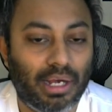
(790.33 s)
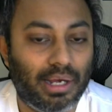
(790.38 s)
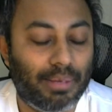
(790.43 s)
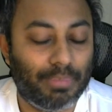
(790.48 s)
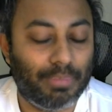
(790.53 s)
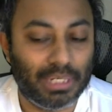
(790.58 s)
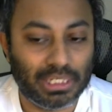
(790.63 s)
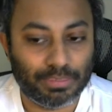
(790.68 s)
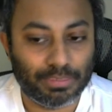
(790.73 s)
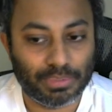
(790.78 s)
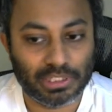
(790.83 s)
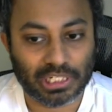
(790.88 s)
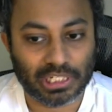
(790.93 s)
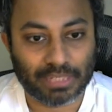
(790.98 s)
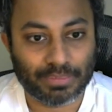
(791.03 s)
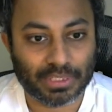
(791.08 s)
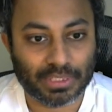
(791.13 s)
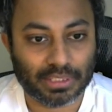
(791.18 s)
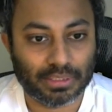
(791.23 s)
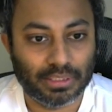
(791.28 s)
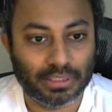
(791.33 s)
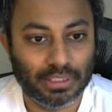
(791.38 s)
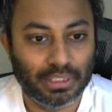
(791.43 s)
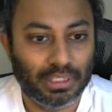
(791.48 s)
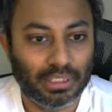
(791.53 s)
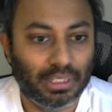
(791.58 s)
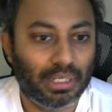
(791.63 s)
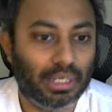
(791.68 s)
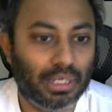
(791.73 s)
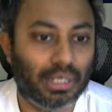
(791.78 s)
multiple times.
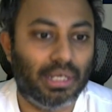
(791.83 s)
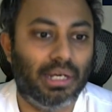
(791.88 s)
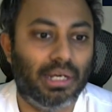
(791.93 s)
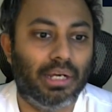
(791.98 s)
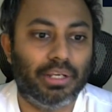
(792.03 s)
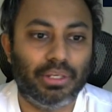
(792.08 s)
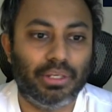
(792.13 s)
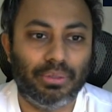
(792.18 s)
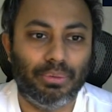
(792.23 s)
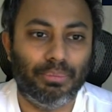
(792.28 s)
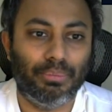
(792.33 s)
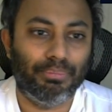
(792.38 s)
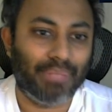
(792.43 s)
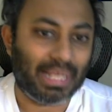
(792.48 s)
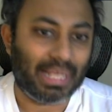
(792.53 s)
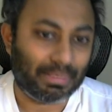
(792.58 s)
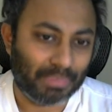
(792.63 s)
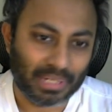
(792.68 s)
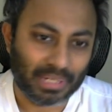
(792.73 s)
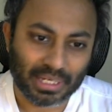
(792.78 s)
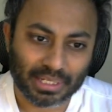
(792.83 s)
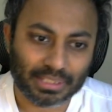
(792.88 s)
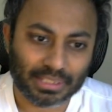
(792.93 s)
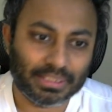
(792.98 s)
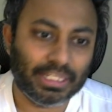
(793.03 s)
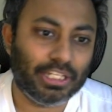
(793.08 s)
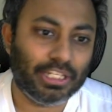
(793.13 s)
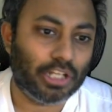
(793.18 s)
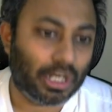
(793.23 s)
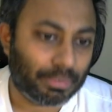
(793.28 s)
Black players
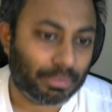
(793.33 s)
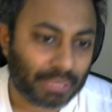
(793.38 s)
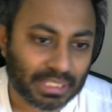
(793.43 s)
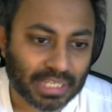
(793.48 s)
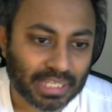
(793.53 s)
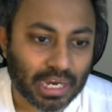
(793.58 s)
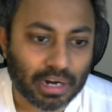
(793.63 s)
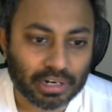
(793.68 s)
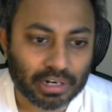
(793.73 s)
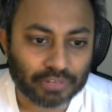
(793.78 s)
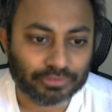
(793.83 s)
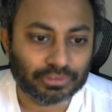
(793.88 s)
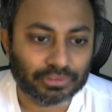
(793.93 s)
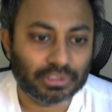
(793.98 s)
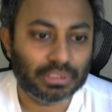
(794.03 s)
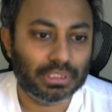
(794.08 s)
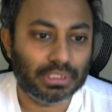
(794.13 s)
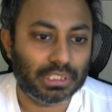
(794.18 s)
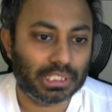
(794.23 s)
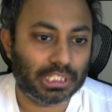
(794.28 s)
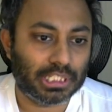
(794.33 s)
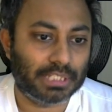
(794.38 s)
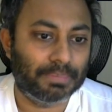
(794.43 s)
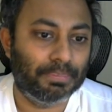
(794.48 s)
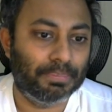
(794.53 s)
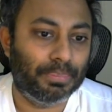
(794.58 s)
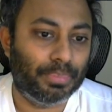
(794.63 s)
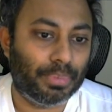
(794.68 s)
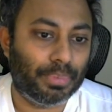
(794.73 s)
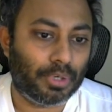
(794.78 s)
need not be scared of
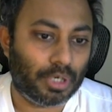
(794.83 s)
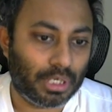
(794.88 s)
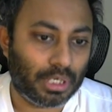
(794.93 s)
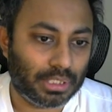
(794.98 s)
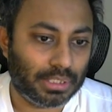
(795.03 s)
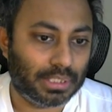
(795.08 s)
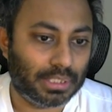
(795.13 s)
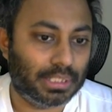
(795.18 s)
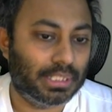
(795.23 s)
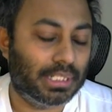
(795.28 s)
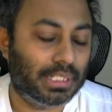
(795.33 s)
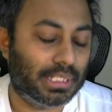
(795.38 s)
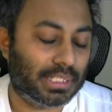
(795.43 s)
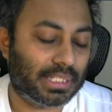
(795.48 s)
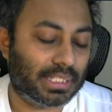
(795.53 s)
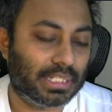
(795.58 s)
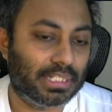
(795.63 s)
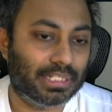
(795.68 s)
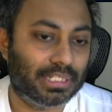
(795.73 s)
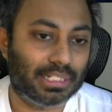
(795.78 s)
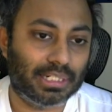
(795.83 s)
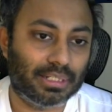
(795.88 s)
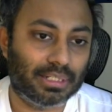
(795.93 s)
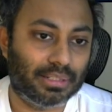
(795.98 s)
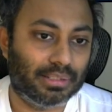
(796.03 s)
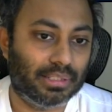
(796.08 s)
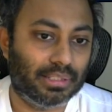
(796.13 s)
this pawns in the center.